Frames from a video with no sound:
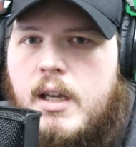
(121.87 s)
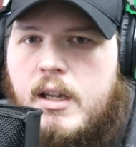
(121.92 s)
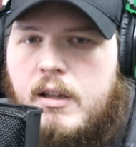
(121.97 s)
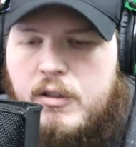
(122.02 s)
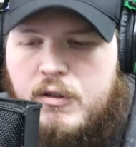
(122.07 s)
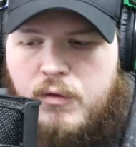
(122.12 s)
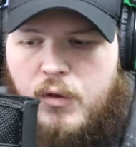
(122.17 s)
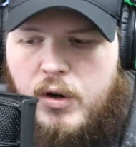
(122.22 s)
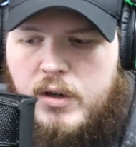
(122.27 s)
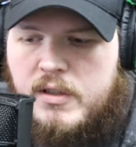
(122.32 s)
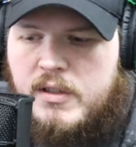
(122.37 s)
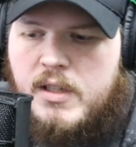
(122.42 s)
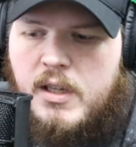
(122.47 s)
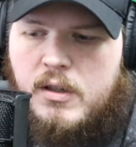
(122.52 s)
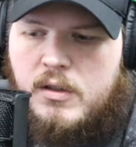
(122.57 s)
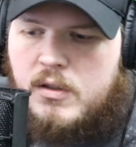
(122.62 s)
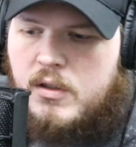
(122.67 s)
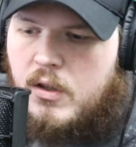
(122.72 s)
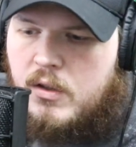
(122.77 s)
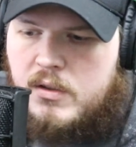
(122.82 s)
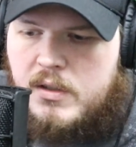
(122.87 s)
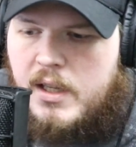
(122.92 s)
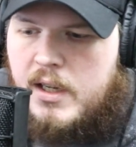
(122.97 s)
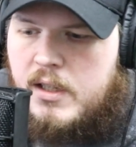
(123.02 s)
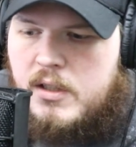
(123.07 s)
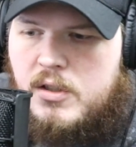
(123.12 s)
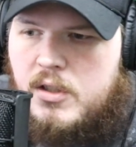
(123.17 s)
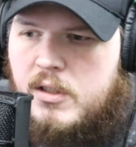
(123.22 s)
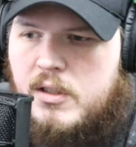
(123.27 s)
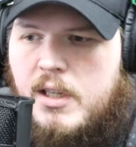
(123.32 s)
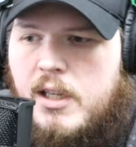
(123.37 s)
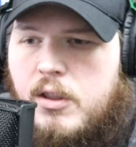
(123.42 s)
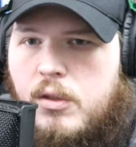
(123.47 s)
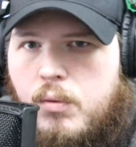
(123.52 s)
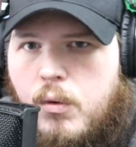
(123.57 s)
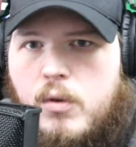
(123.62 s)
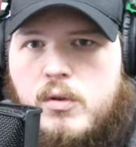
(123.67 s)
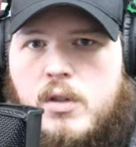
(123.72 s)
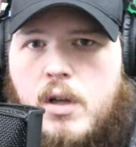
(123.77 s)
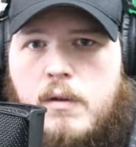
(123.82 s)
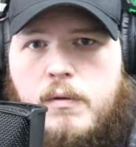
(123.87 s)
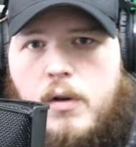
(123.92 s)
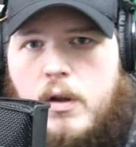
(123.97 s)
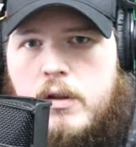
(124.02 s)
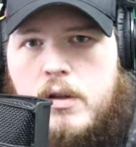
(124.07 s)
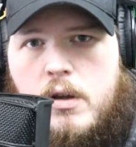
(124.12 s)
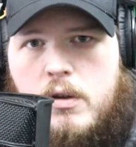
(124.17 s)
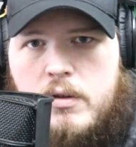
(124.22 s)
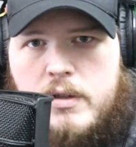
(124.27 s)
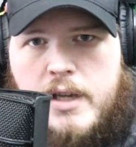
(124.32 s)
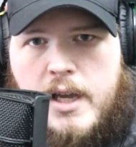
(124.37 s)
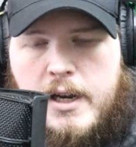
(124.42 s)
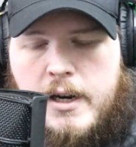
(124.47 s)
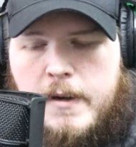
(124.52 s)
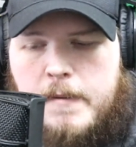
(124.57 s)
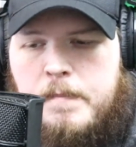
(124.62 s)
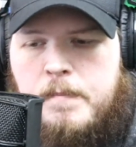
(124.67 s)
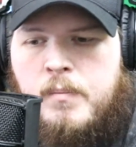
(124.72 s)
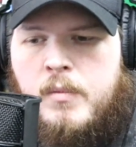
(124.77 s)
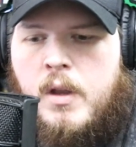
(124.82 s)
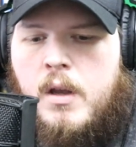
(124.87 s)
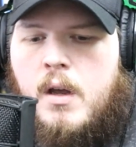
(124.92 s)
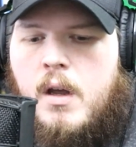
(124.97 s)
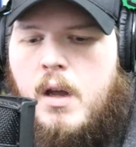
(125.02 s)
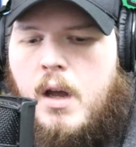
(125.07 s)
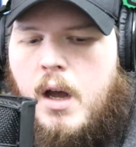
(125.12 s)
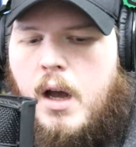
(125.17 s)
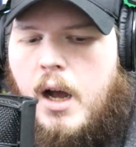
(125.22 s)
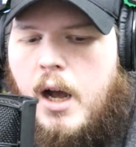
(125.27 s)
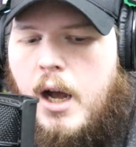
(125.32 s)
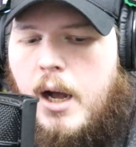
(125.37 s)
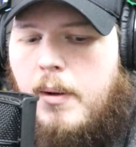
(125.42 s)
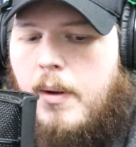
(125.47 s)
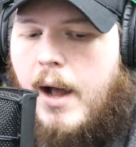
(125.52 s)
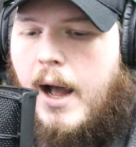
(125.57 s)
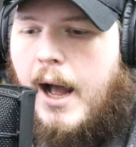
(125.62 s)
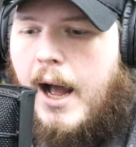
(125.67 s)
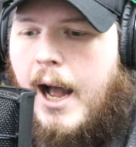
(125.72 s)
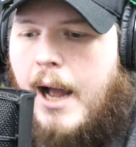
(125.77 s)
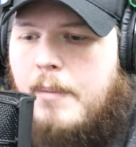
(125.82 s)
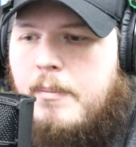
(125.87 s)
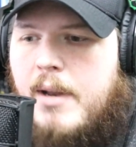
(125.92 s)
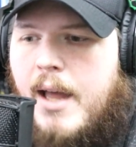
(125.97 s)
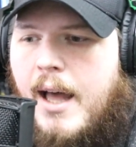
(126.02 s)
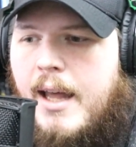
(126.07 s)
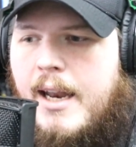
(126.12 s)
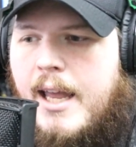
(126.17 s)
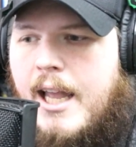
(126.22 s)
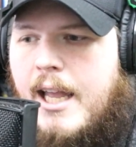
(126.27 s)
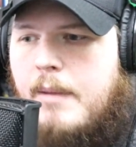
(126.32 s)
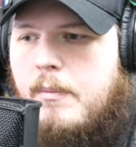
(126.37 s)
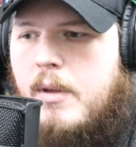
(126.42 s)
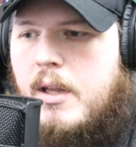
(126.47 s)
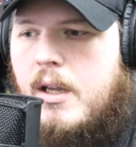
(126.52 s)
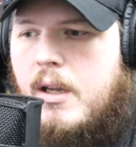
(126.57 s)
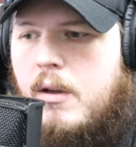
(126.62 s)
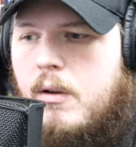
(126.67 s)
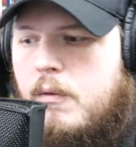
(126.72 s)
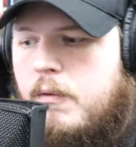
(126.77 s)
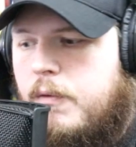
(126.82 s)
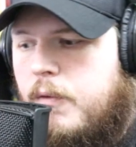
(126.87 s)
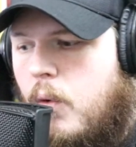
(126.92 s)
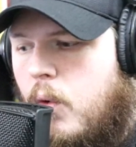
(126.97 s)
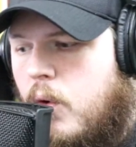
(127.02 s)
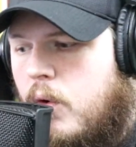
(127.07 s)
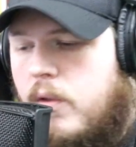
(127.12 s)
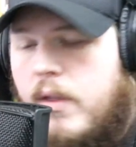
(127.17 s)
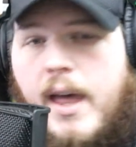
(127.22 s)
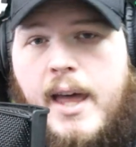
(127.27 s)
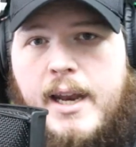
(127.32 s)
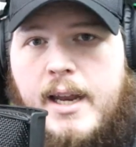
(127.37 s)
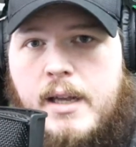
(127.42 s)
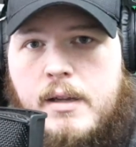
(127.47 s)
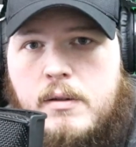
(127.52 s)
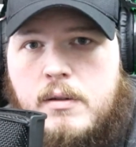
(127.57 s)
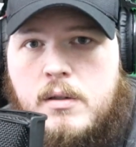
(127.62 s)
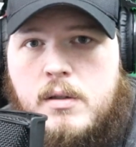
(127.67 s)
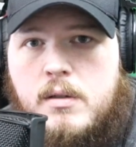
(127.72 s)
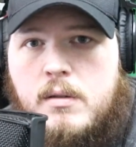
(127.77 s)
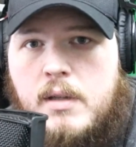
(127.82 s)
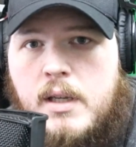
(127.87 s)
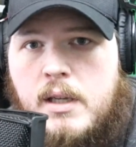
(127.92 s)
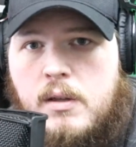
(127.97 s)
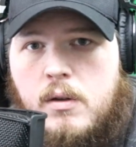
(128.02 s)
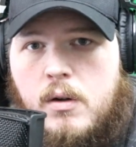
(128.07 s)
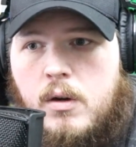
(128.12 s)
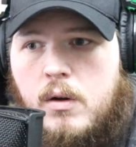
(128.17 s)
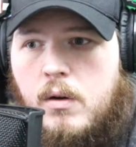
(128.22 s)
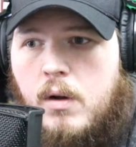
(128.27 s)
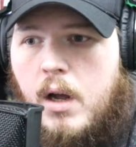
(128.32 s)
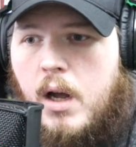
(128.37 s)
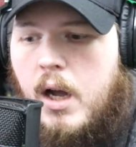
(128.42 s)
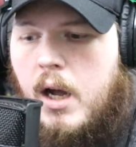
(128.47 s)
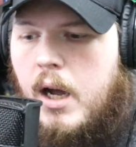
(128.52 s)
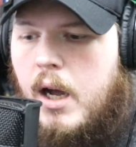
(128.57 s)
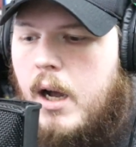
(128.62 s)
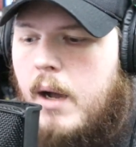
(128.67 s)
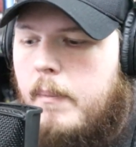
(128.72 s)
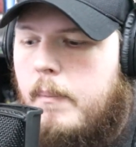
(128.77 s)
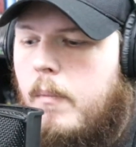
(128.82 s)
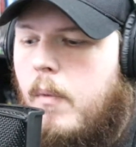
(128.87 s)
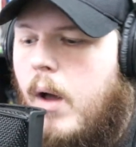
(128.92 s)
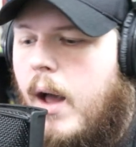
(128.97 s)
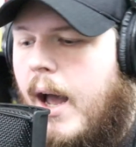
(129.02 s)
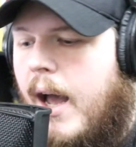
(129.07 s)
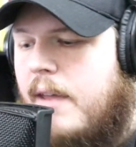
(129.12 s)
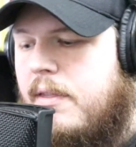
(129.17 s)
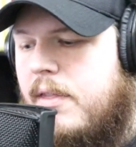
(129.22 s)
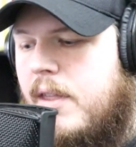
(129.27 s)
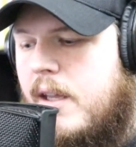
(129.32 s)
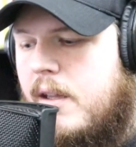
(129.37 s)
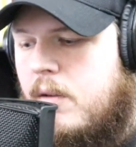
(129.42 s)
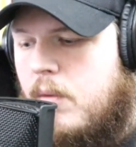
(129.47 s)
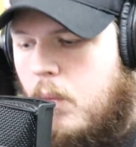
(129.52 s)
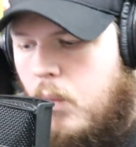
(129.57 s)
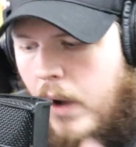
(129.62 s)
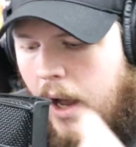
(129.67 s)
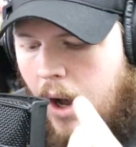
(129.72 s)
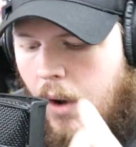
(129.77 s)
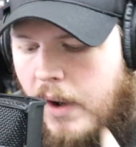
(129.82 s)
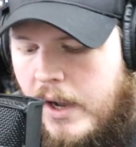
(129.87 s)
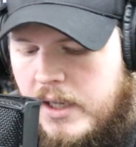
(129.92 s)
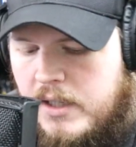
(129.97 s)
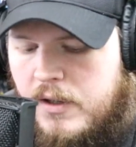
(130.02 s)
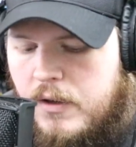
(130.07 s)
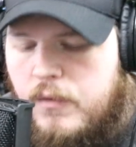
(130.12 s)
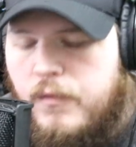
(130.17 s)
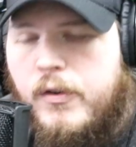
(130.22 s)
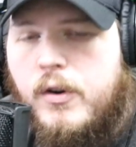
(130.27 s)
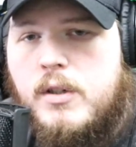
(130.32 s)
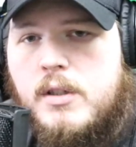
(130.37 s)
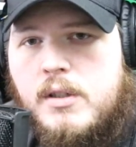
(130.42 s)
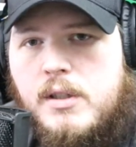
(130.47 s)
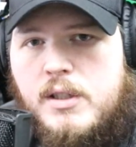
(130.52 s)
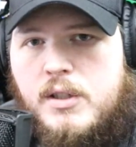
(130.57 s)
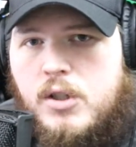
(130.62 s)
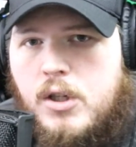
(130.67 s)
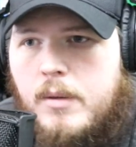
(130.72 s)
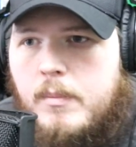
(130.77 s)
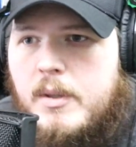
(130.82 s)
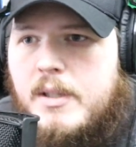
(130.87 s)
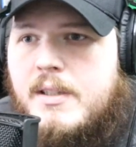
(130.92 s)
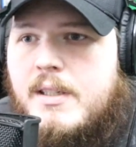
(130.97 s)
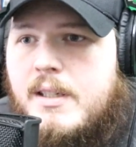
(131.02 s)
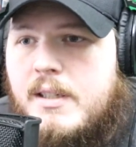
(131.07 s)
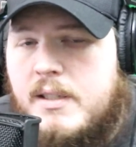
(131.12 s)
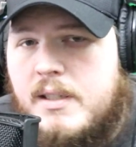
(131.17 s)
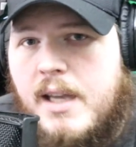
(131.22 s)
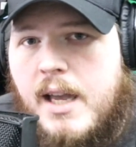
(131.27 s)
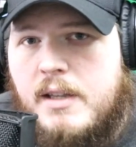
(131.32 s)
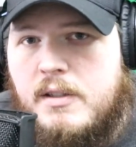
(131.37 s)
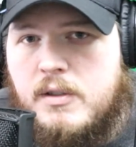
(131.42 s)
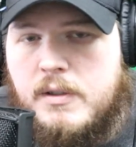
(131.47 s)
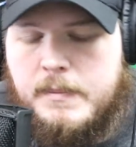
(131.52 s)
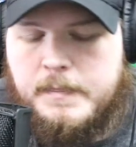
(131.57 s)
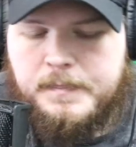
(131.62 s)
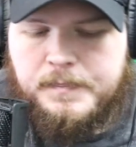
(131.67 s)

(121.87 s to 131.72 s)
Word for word: as far as sales goes that it's just, it throws off all the other data. I'm not aiming for that end either. I think how I determine success